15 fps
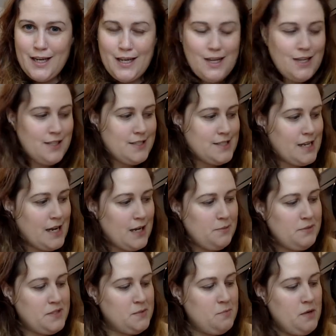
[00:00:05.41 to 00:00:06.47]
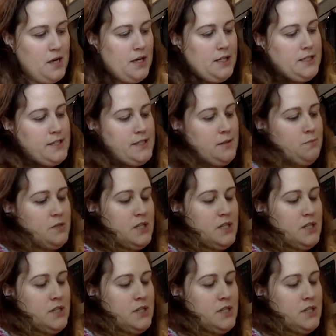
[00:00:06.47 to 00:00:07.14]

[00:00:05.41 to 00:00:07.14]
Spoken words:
It is time to make some